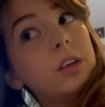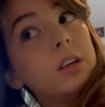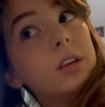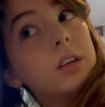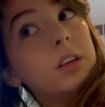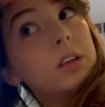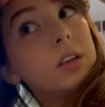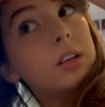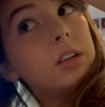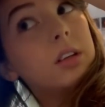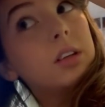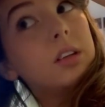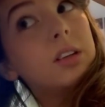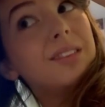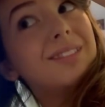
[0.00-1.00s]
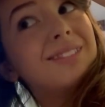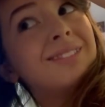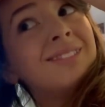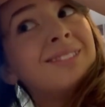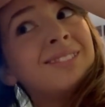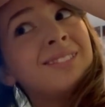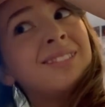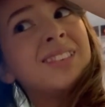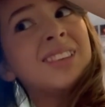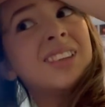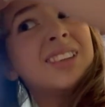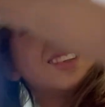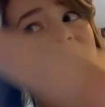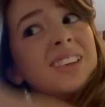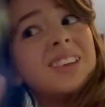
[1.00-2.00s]

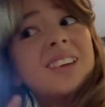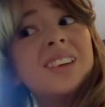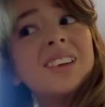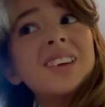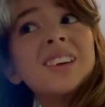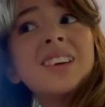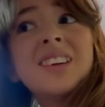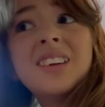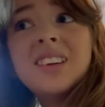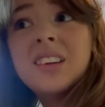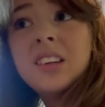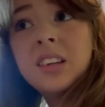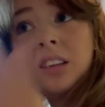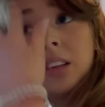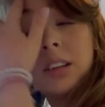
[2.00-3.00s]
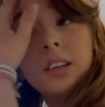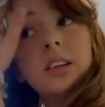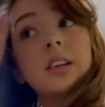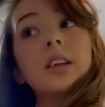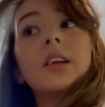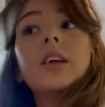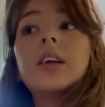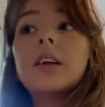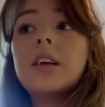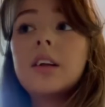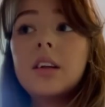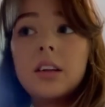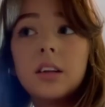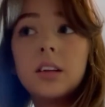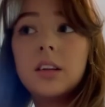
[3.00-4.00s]

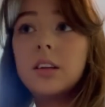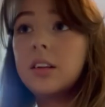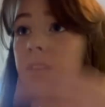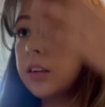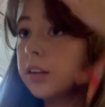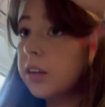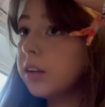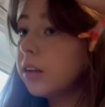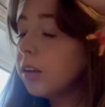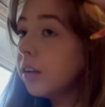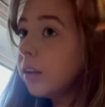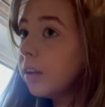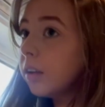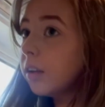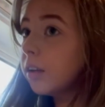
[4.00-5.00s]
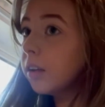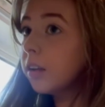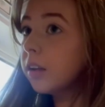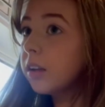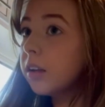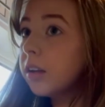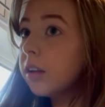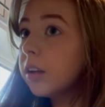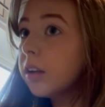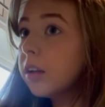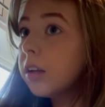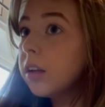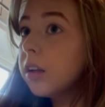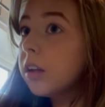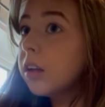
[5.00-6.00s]

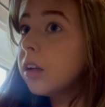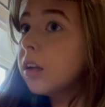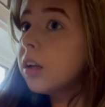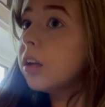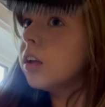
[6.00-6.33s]
Nothing is said.